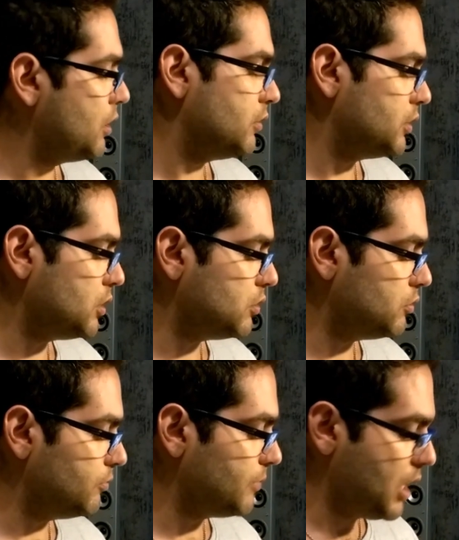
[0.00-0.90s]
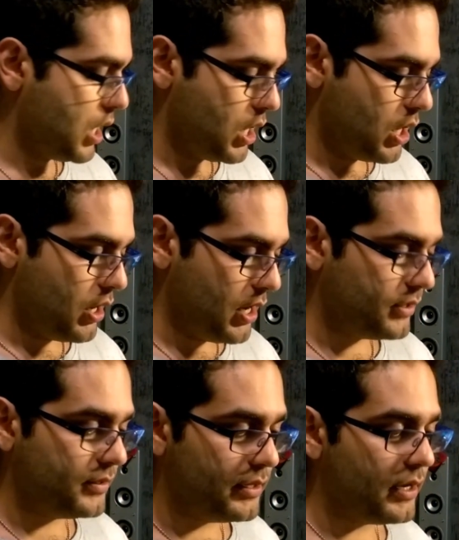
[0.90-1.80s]
so it's
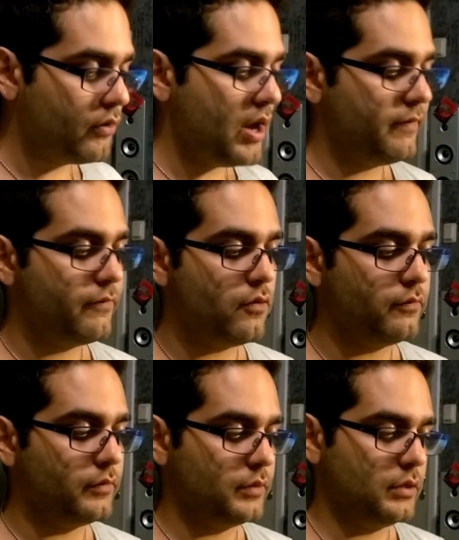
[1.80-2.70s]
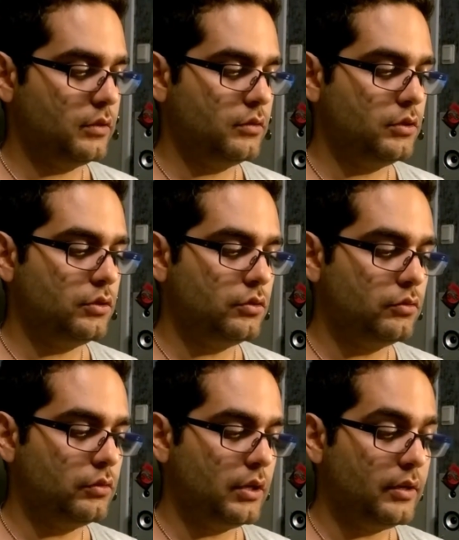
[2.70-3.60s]
still a great phone
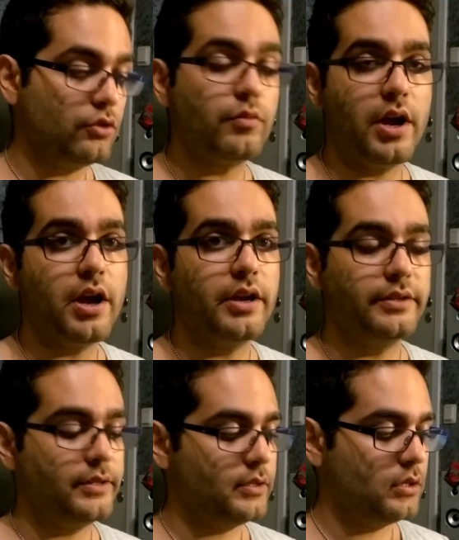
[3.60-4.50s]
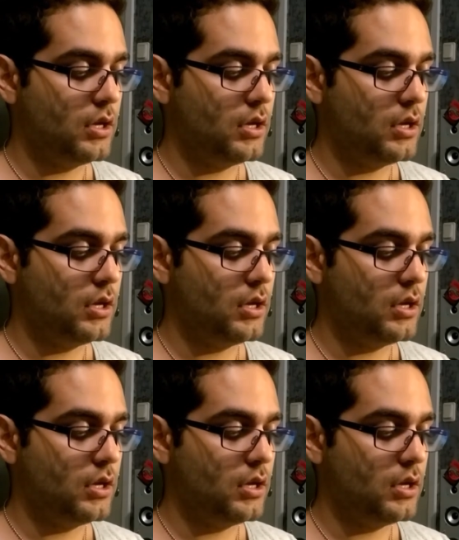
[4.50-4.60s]
into my eyes.